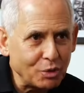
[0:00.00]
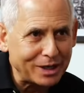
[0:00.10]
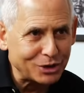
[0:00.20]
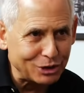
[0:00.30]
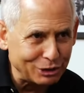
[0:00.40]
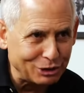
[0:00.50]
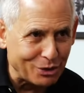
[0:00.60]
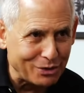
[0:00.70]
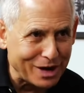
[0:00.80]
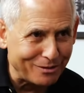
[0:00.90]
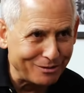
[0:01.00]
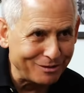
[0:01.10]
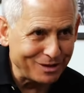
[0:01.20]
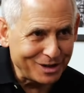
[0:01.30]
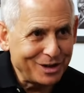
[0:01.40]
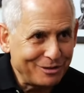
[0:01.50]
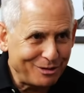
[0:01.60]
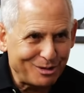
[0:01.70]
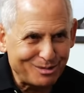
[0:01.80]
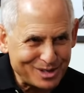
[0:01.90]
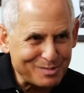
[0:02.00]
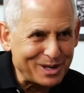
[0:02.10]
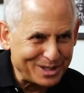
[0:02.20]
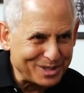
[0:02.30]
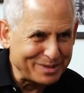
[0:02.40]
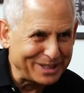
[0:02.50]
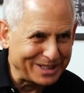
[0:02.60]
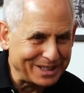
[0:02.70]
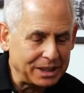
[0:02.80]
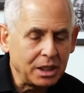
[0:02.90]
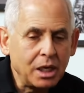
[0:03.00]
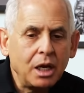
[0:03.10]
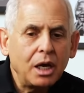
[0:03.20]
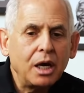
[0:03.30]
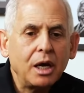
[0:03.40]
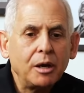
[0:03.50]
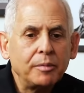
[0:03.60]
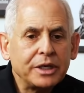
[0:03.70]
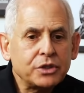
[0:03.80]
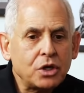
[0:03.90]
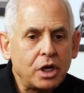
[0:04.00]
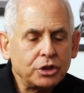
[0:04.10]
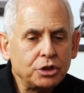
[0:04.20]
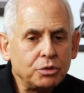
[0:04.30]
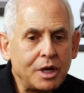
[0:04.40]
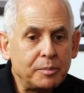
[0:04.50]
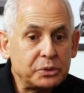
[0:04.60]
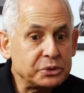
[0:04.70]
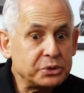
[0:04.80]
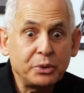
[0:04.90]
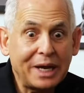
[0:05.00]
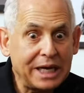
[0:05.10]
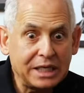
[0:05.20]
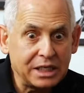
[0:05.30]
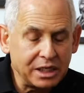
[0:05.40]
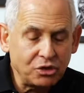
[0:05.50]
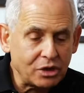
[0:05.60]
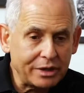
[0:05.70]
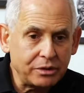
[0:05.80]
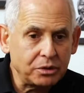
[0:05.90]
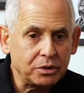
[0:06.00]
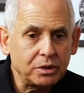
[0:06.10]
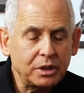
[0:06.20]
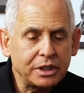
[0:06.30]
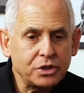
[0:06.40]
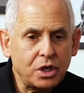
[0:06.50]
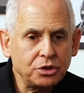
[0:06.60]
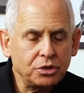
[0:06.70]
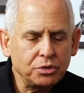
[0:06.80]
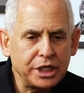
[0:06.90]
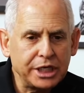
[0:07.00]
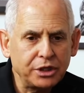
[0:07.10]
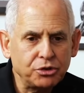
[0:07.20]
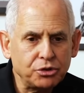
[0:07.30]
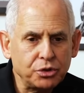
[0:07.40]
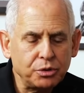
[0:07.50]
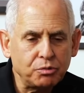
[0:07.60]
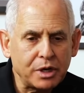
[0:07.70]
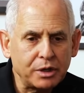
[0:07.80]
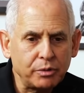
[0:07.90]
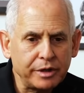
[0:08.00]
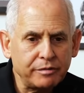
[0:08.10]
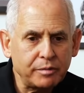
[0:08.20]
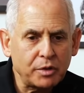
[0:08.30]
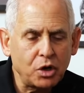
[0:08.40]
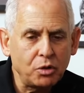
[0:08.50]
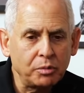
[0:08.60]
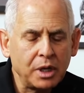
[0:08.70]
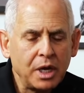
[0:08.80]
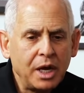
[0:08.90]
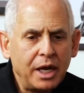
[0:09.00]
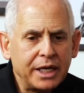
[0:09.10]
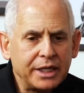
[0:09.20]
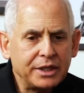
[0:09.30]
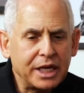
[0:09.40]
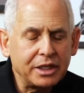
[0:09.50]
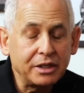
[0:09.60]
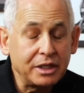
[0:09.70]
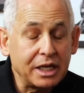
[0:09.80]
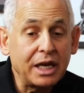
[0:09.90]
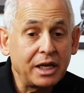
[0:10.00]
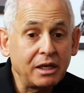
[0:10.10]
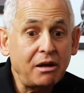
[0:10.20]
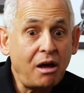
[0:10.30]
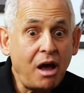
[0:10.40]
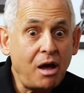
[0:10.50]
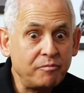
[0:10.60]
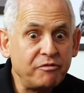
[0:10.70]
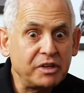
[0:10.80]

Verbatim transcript: you actually don't have full responsibility. Um, I saw two couples who hated each other. I saw two teenagers who had run away from home. And at the end of the day, I'm